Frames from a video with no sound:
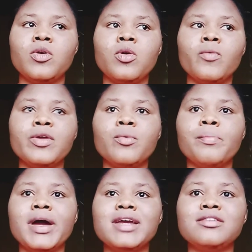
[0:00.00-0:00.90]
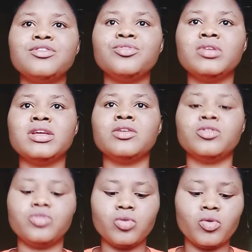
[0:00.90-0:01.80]
When you buy it newly,
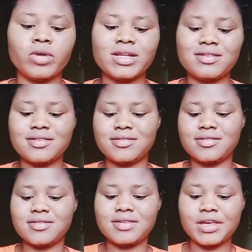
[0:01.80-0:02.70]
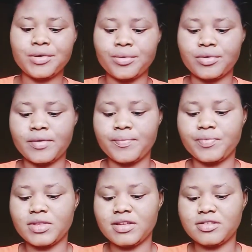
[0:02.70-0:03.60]
although it is sealed,
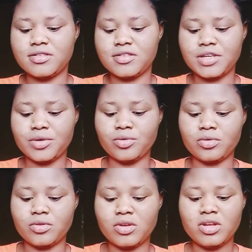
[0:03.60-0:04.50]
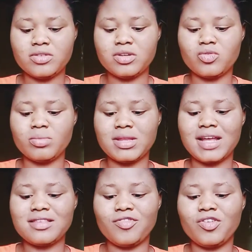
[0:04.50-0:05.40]
so it will be
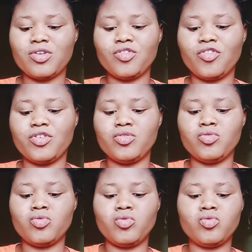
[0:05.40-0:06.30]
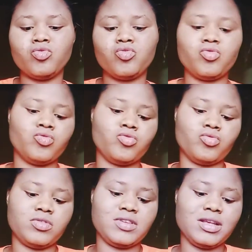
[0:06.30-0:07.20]
that difficult for you to look through to
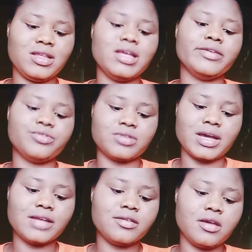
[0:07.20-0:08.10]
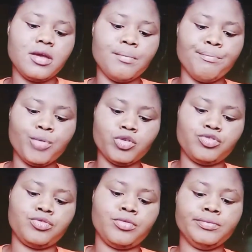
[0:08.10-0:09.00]
see the inside. But
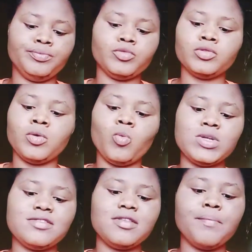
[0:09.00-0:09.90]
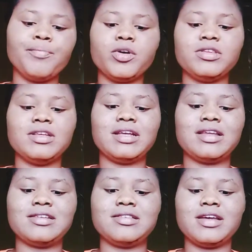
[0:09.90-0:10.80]
with the body that
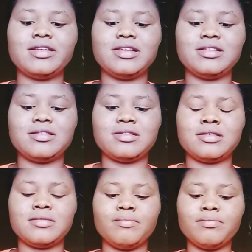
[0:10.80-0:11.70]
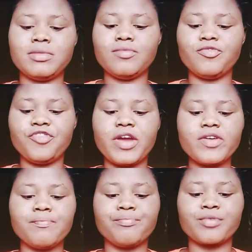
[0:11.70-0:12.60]
I said is
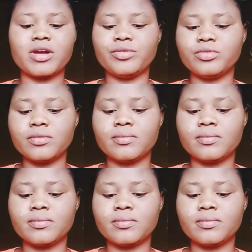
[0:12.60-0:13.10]
very brown,